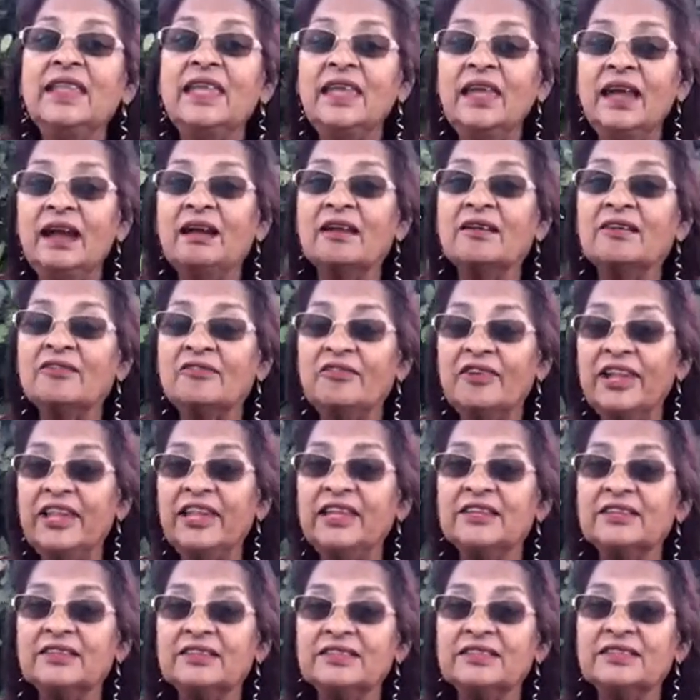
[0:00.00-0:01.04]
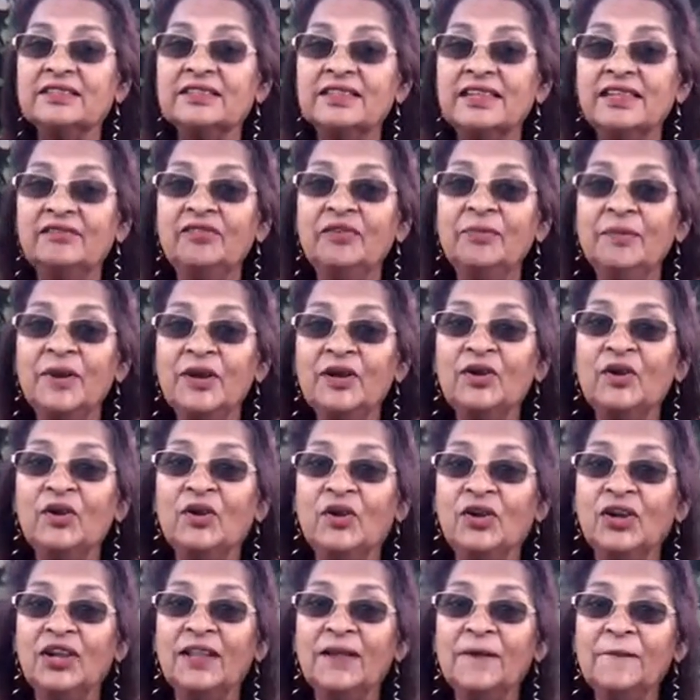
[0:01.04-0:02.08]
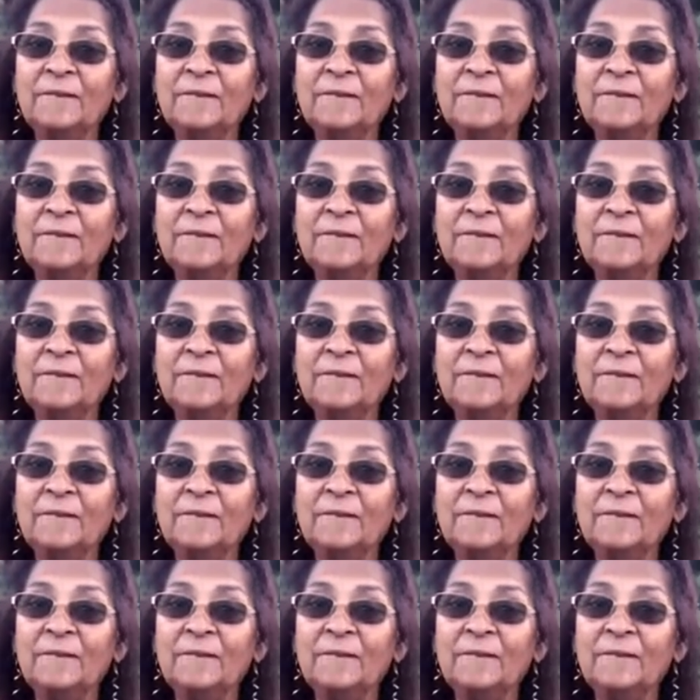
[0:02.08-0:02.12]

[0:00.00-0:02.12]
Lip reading: They are great. Give him a call.